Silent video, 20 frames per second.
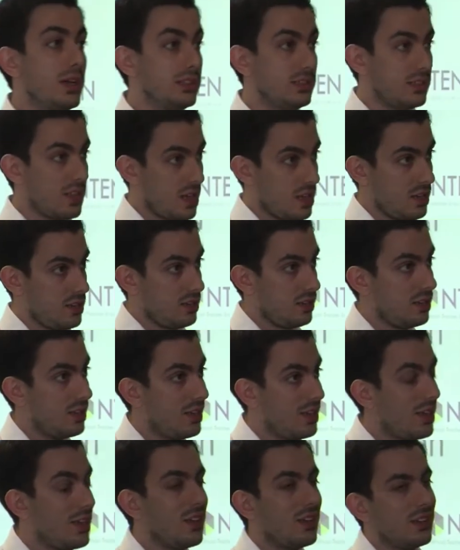well done.
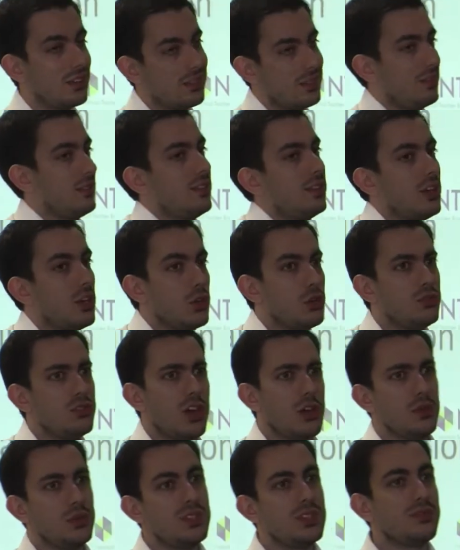Who
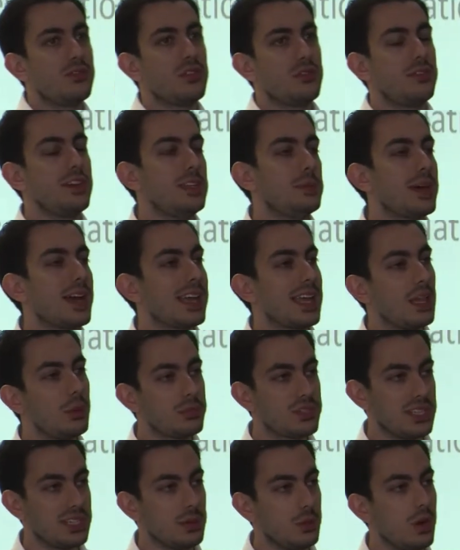knows if the feedback
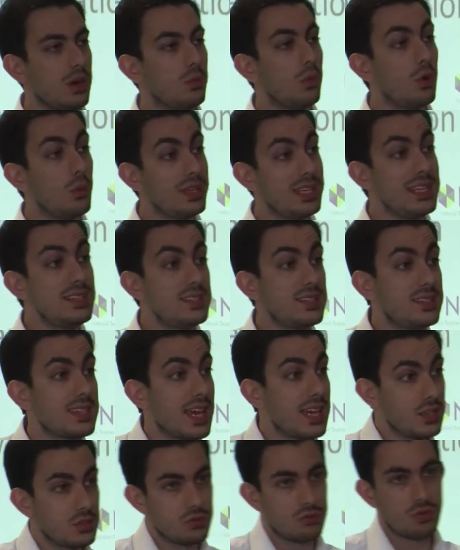helps anyone? What we need to
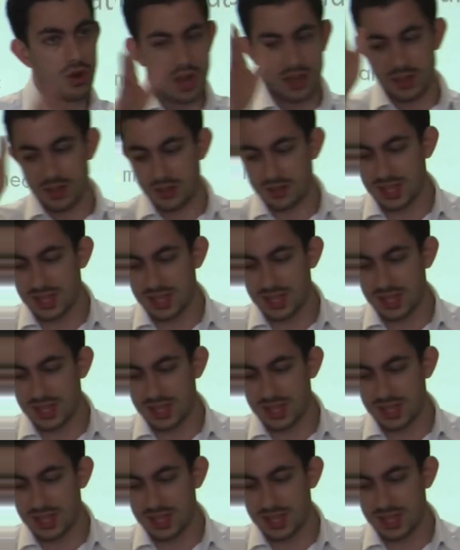say is, right,